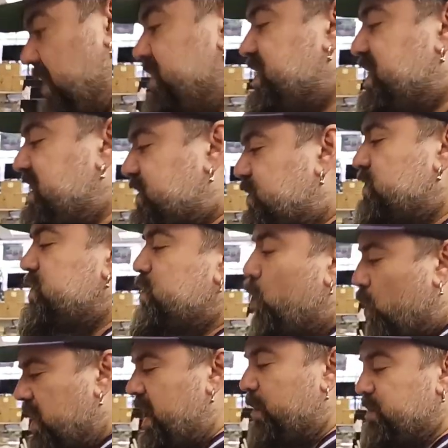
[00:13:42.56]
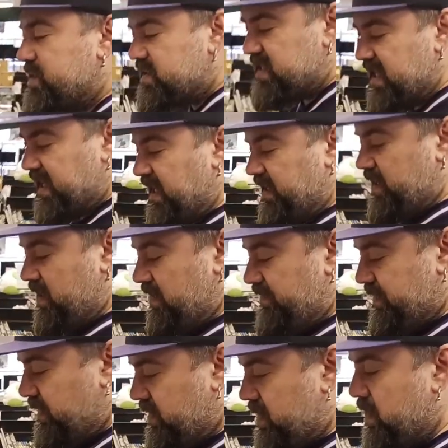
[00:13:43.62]
This is the one I was thinking of.
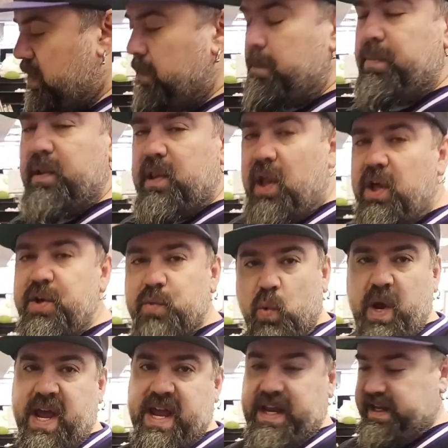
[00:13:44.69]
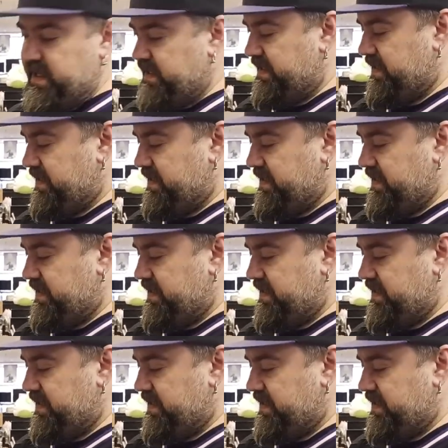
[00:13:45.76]
Blood Wake.